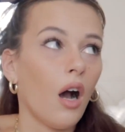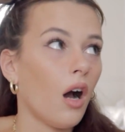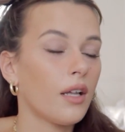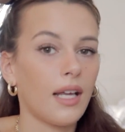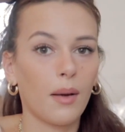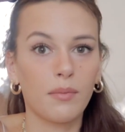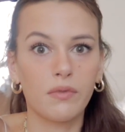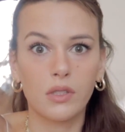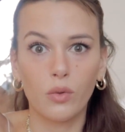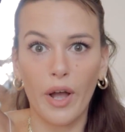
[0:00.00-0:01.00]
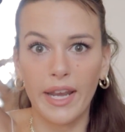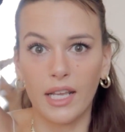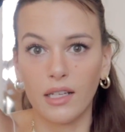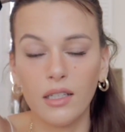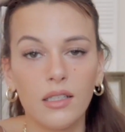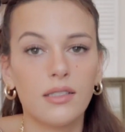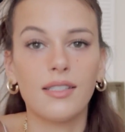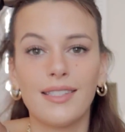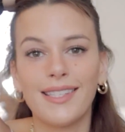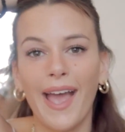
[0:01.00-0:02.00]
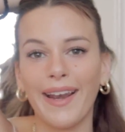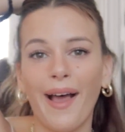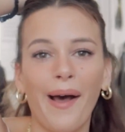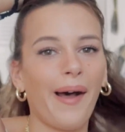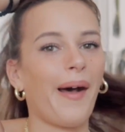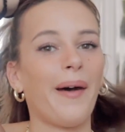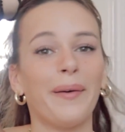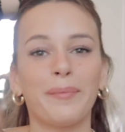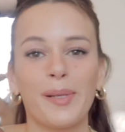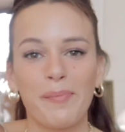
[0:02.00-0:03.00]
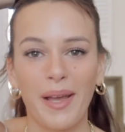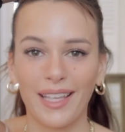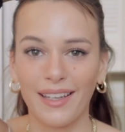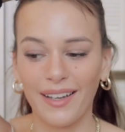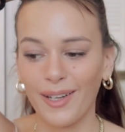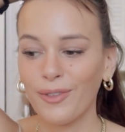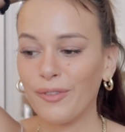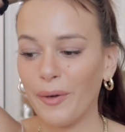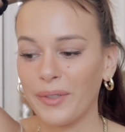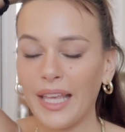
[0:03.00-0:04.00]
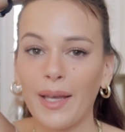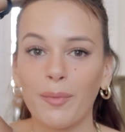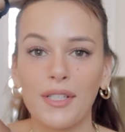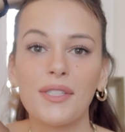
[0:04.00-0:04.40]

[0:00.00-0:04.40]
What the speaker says: Oh, now I'm sweating to set up my phone camera